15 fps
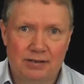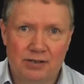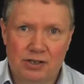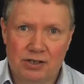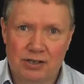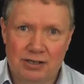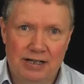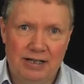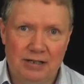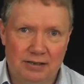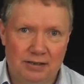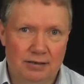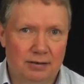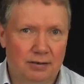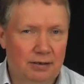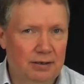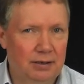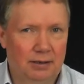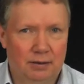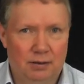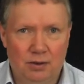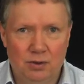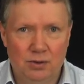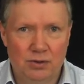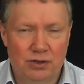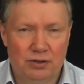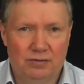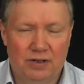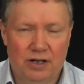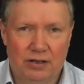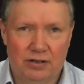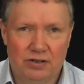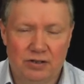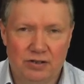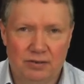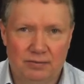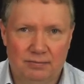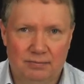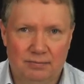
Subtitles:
Slate, and a host of others.